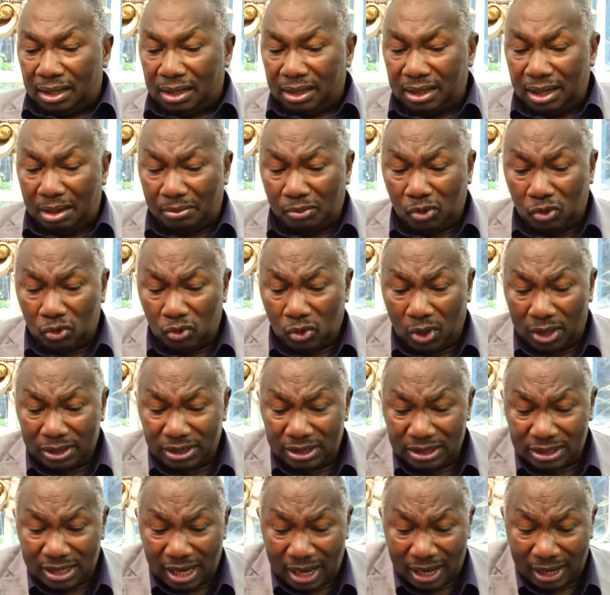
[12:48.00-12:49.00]
riria mundu
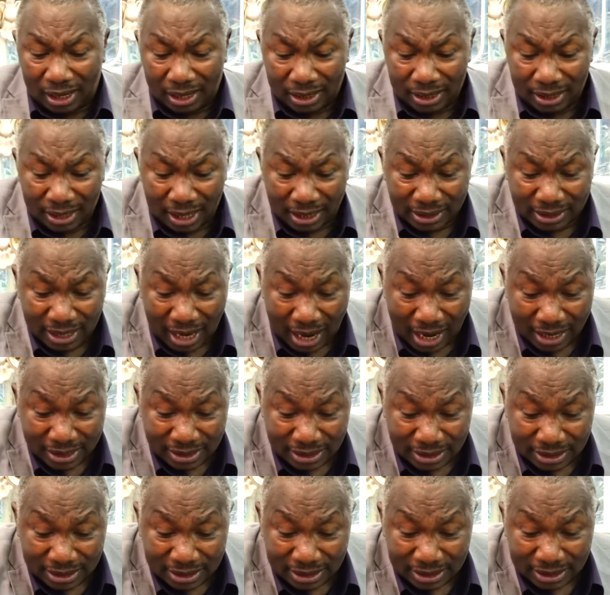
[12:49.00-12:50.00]
anyitaga kana
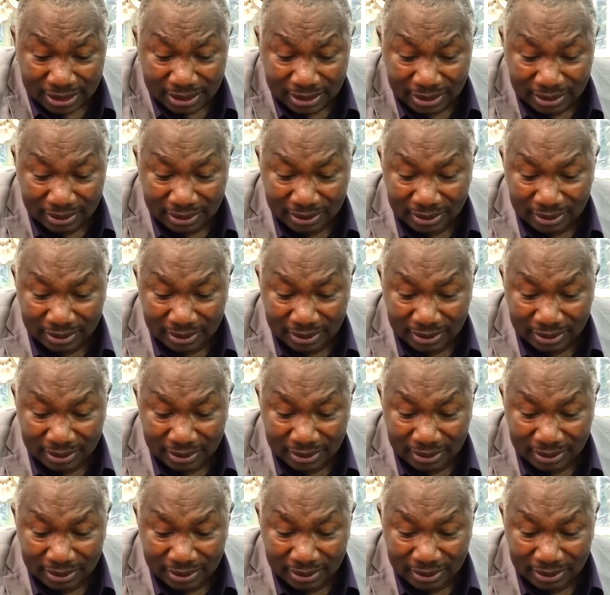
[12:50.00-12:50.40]
gacai